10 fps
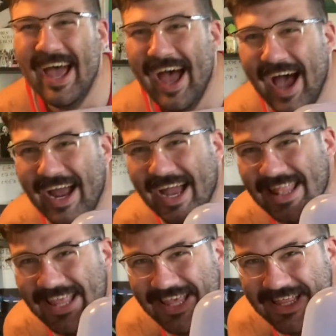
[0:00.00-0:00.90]
I got
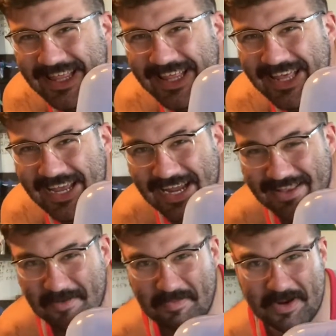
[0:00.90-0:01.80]
this. It's a
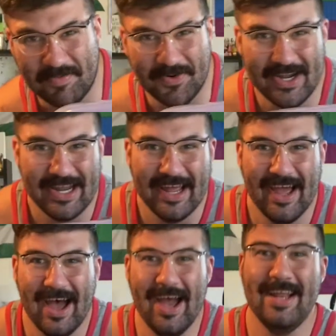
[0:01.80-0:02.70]
big boy.
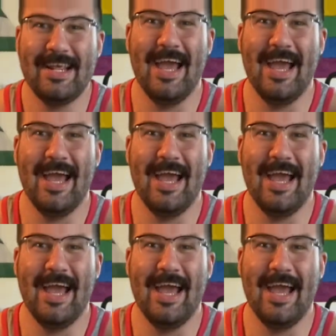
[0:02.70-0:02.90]
Uh, it's got